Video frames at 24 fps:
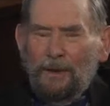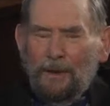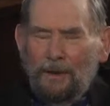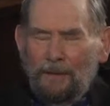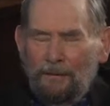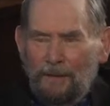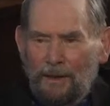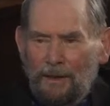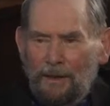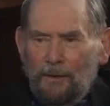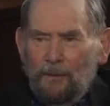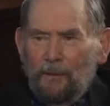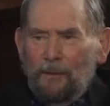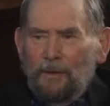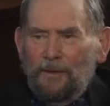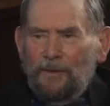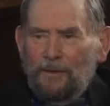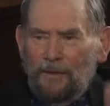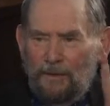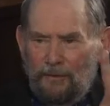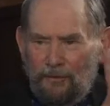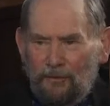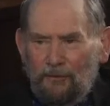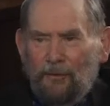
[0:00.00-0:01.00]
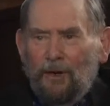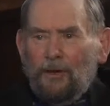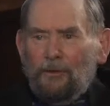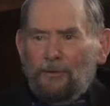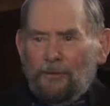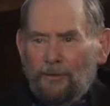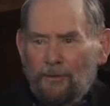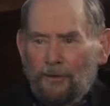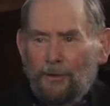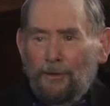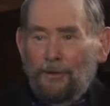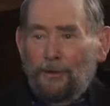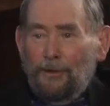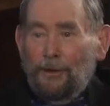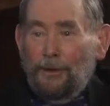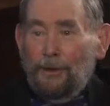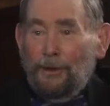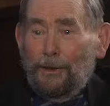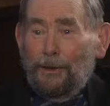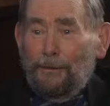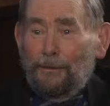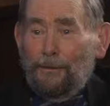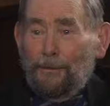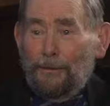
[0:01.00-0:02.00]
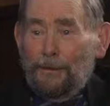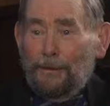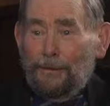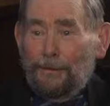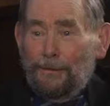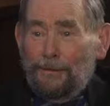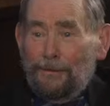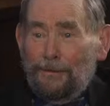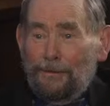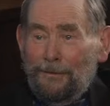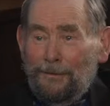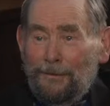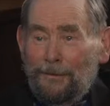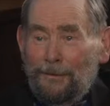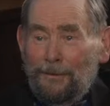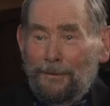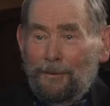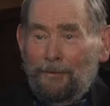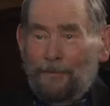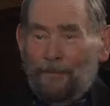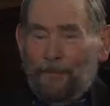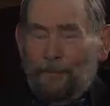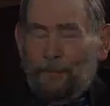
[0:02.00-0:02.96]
And that was the structure of the nervous system.